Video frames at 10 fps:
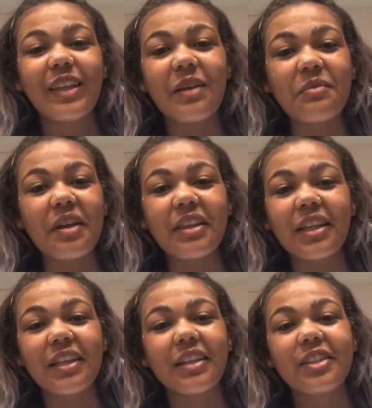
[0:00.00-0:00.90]
I'm not
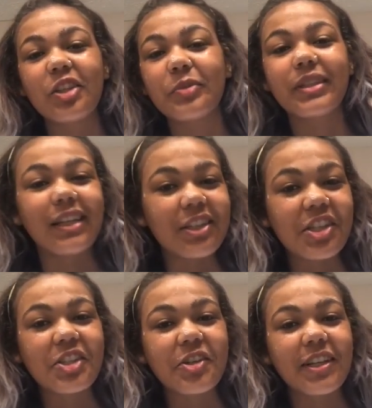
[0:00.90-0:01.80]
like a
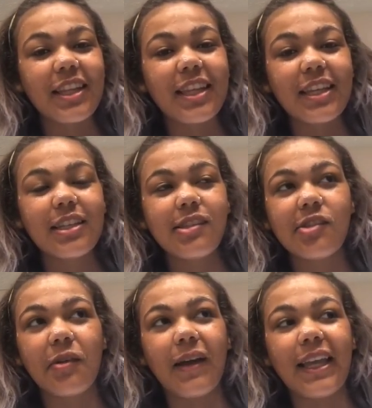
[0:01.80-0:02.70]
dermatologist or anything,
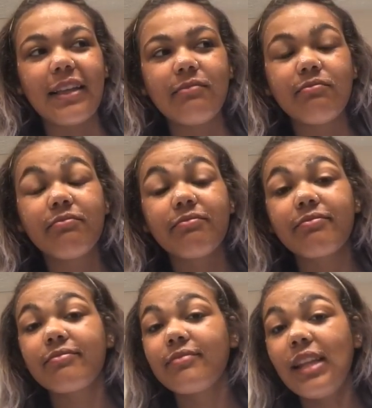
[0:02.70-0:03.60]
so
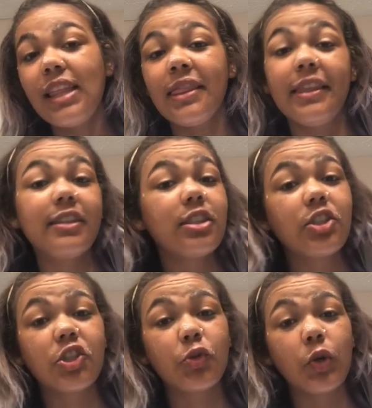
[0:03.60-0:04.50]
this
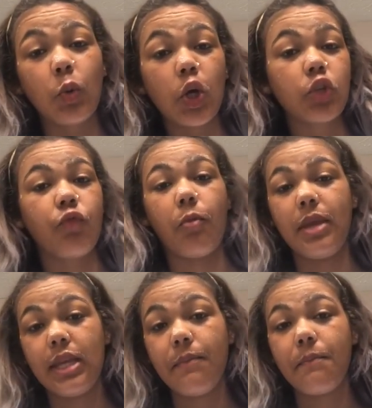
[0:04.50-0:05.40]
is just what works for
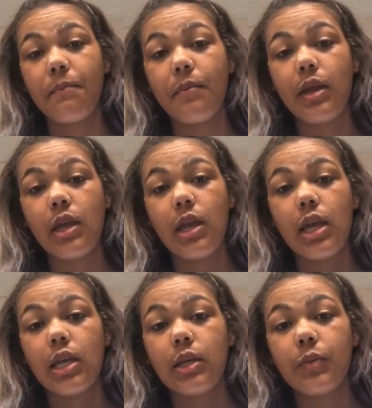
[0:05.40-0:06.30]
me.
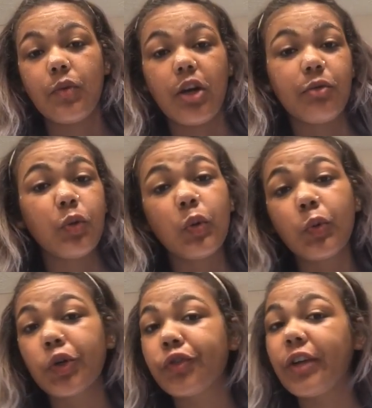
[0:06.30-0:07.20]
Probably
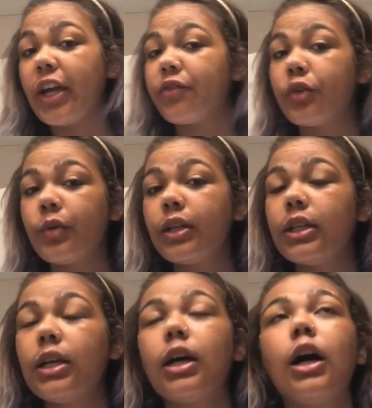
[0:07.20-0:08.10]
won't work for everyone.
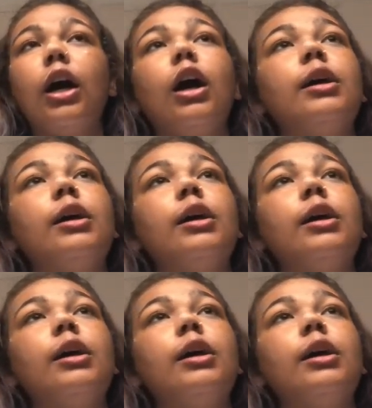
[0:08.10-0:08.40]
I